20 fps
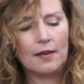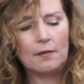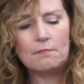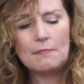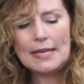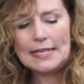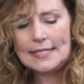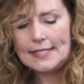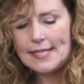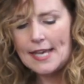
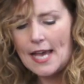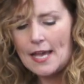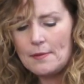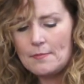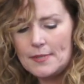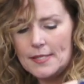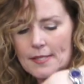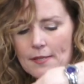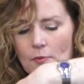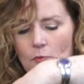many
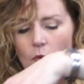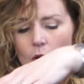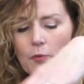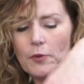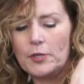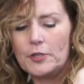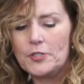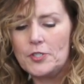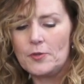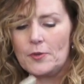times what
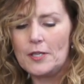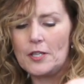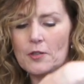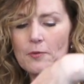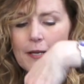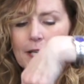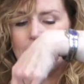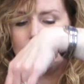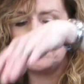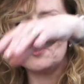we were doing in the
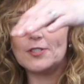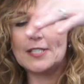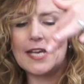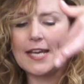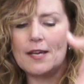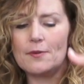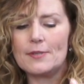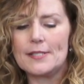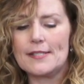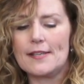Rachel
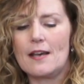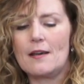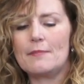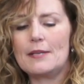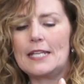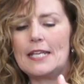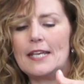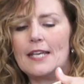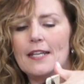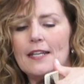day was
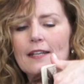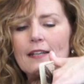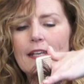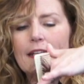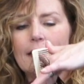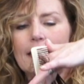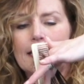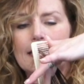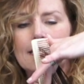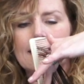coming in
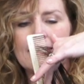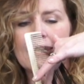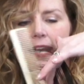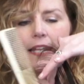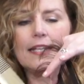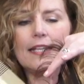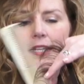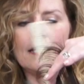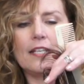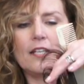and, like I
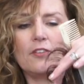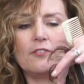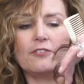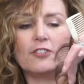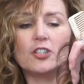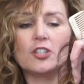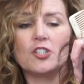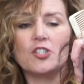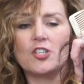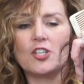said, in an
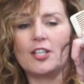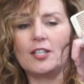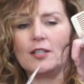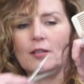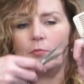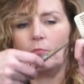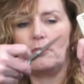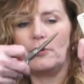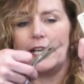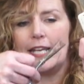inversion,
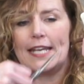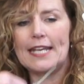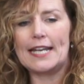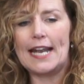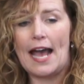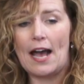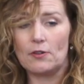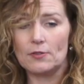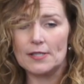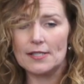
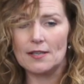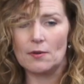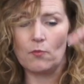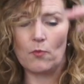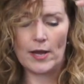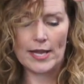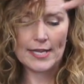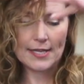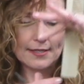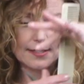breaking out some
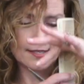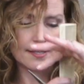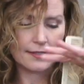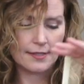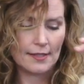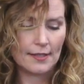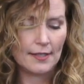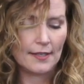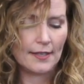weight.